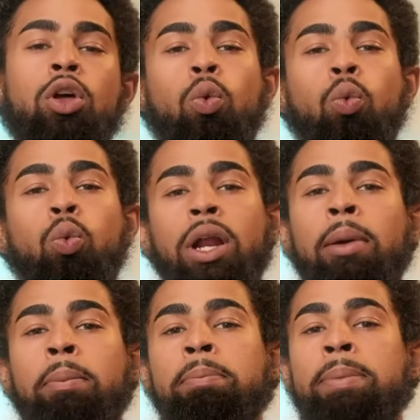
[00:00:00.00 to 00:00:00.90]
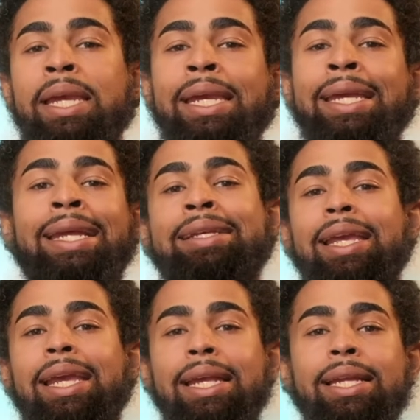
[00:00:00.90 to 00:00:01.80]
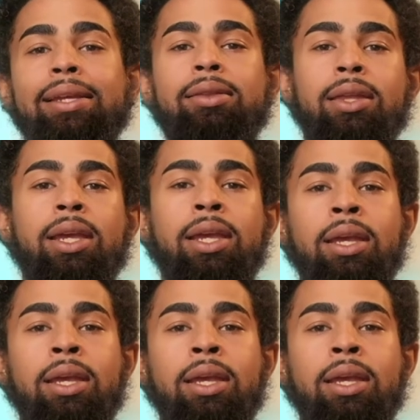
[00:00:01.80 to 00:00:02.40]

what I mean is anything,